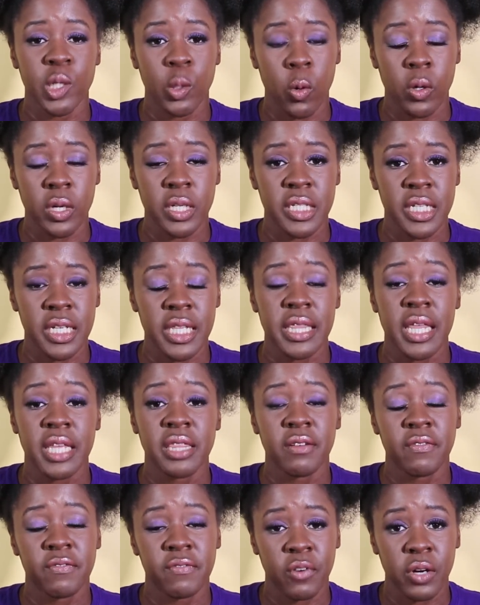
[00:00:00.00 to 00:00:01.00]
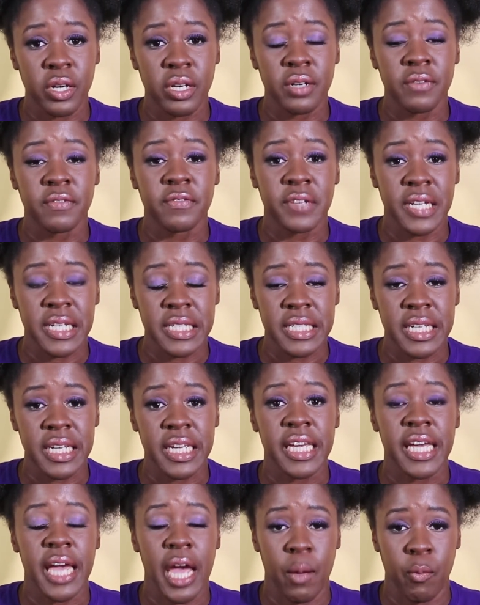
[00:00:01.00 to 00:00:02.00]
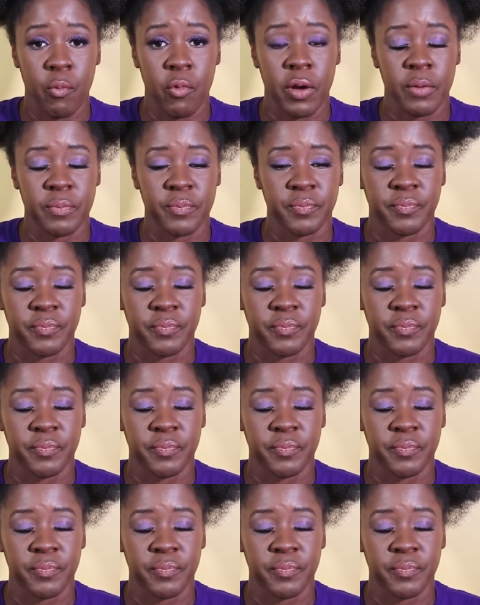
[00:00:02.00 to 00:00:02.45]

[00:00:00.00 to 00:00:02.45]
quality than the front facing camera.